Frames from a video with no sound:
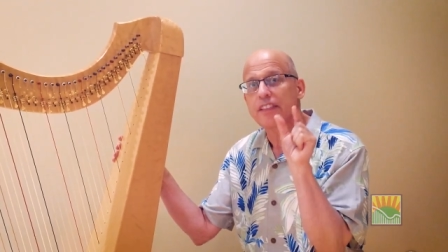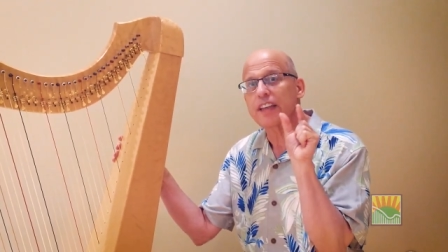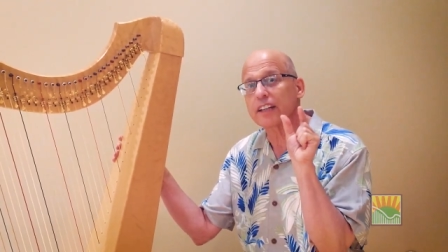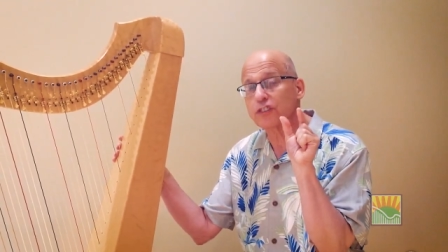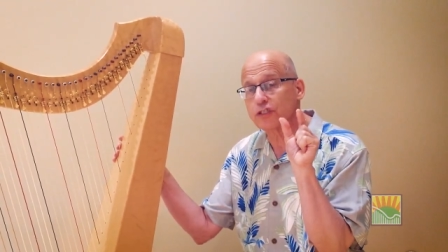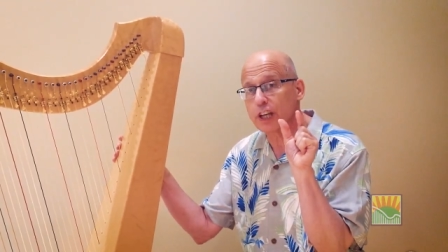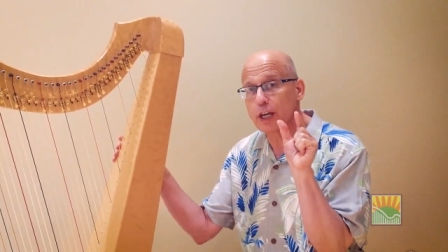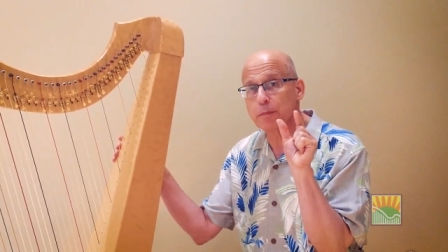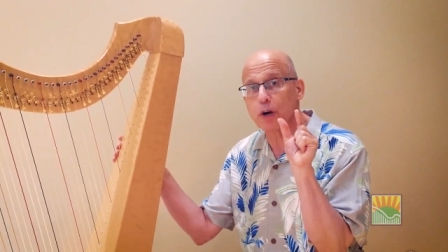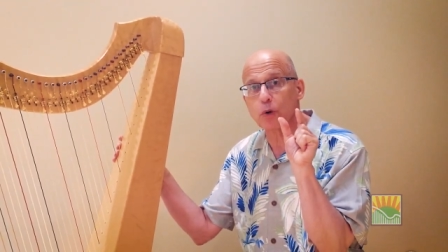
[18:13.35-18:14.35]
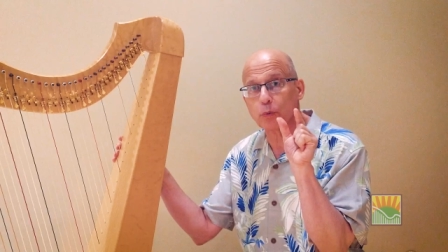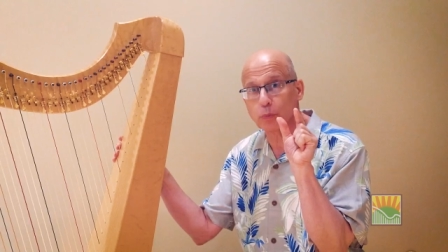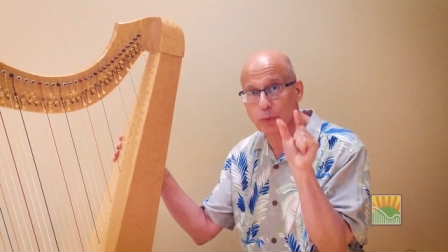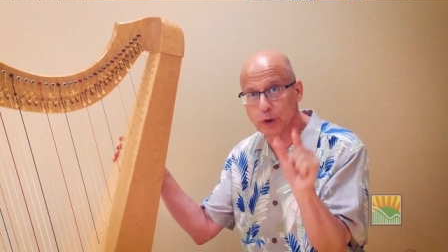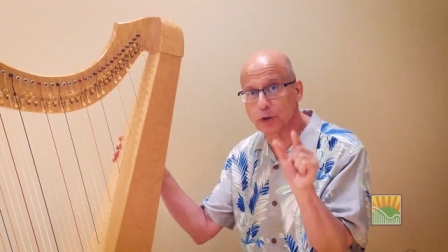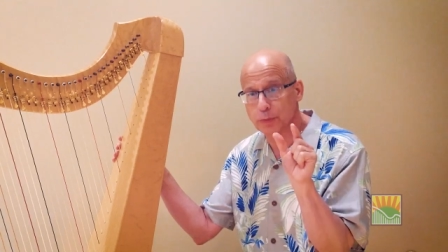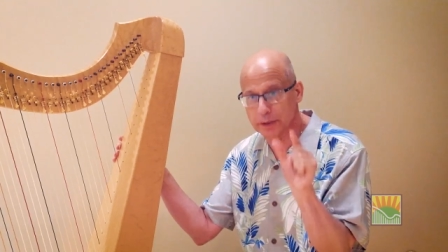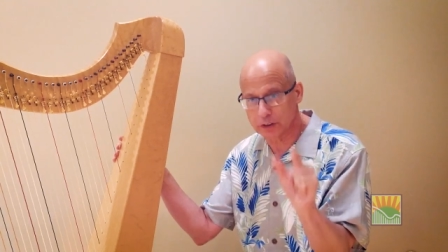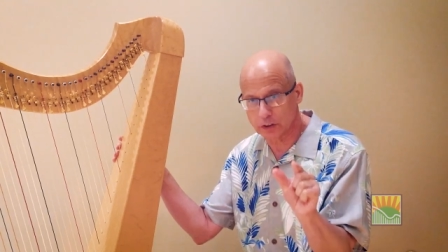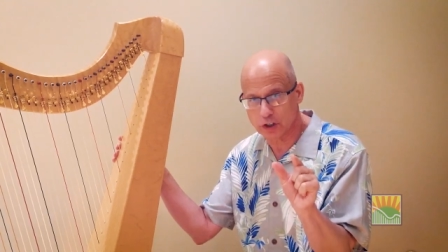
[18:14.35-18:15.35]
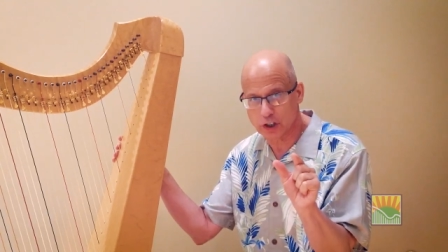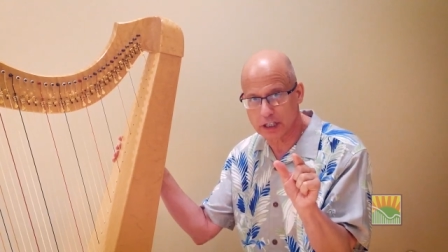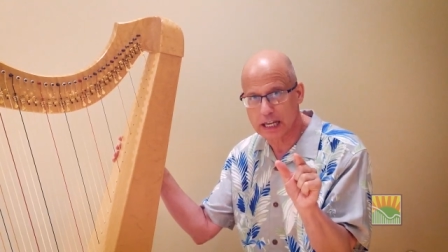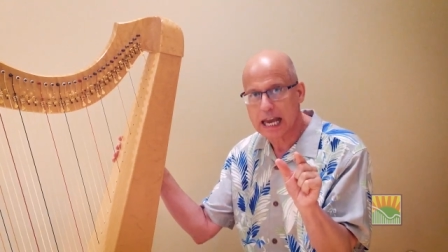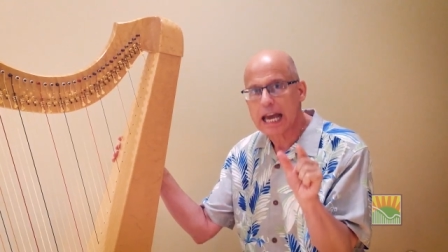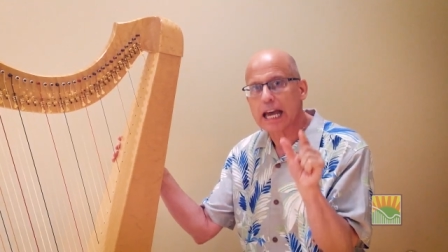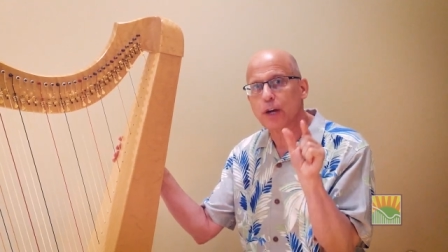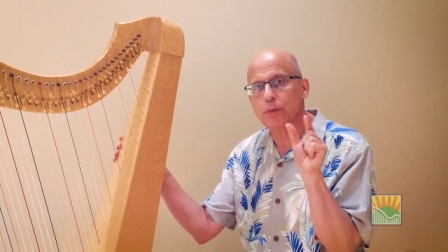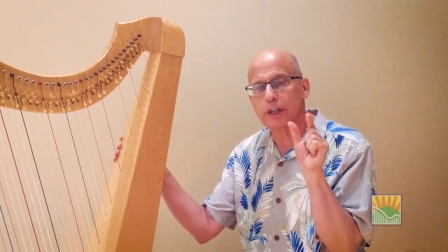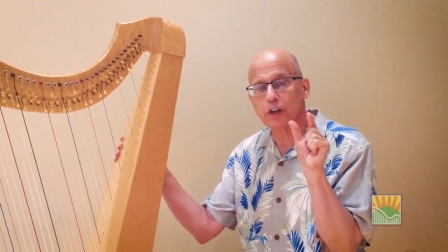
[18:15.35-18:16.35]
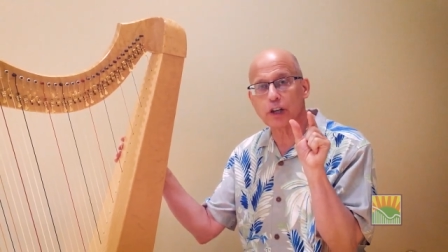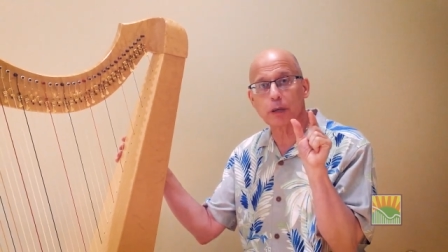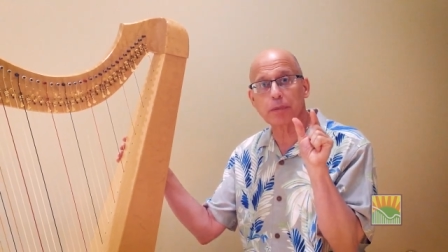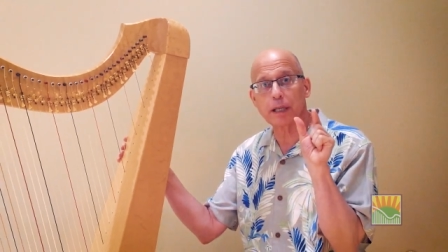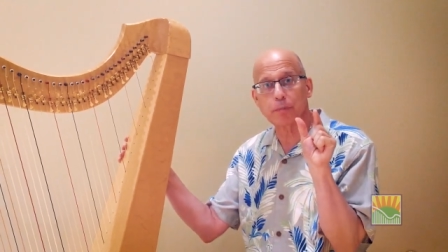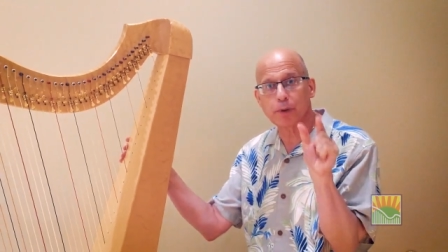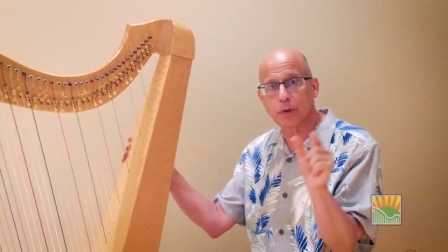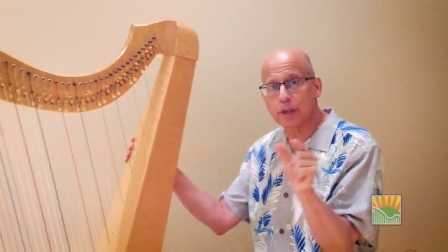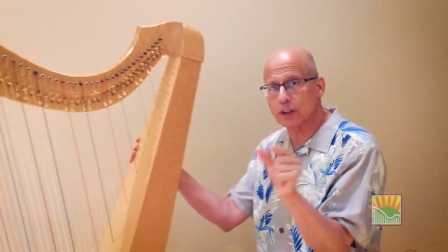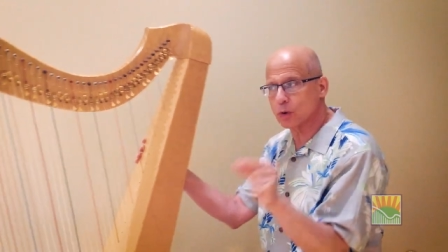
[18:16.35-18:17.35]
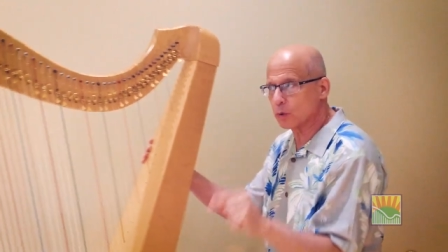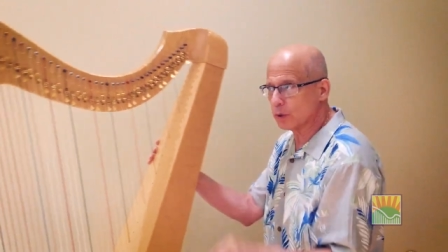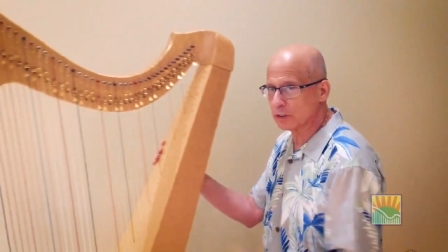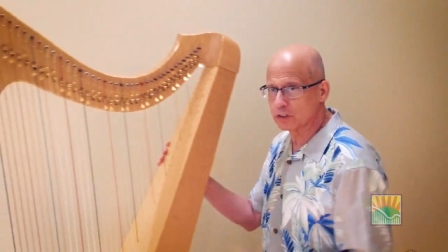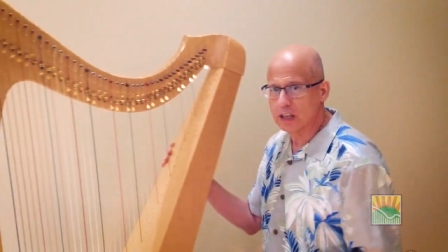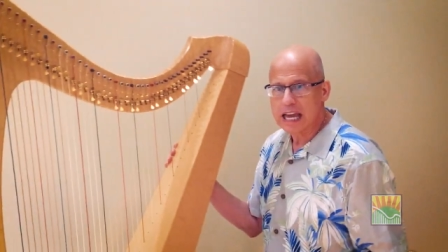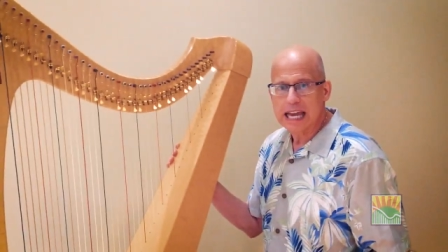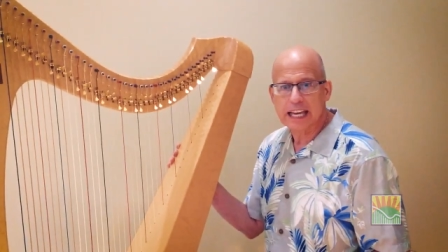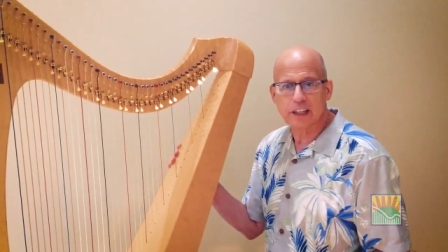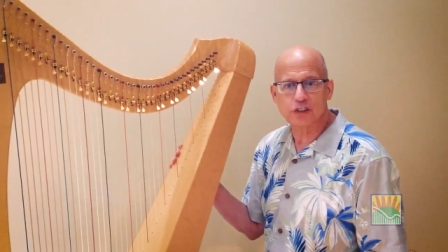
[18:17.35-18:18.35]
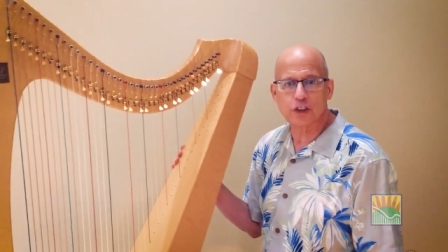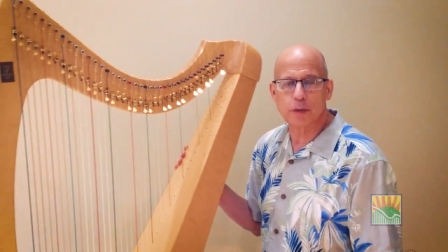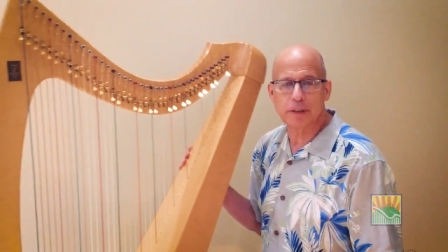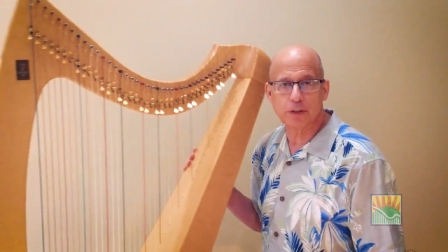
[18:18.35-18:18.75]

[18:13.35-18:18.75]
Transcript: that same root position, and we are going to play broken chords. And it's going to be